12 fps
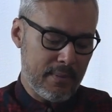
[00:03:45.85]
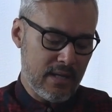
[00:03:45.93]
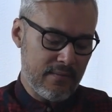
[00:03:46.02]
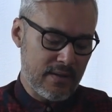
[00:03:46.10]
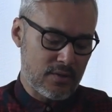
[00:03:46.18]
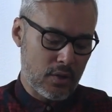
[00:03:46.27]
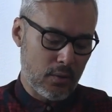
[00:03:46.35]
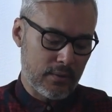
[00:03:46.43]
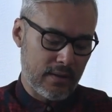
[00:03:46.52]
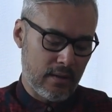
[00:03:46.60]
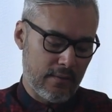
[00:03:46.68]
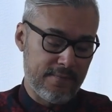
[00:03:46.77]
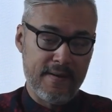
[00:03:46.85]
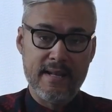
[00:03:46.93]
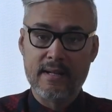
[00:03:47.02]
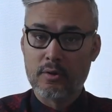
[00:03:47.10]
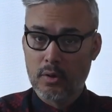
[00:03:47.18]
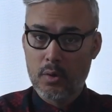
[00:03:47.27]
believe it's called the
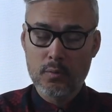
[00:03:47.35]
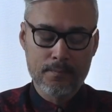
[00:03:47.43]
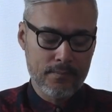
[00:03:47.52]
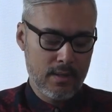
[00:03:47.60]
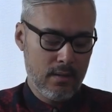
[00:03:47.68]
Faded Glow.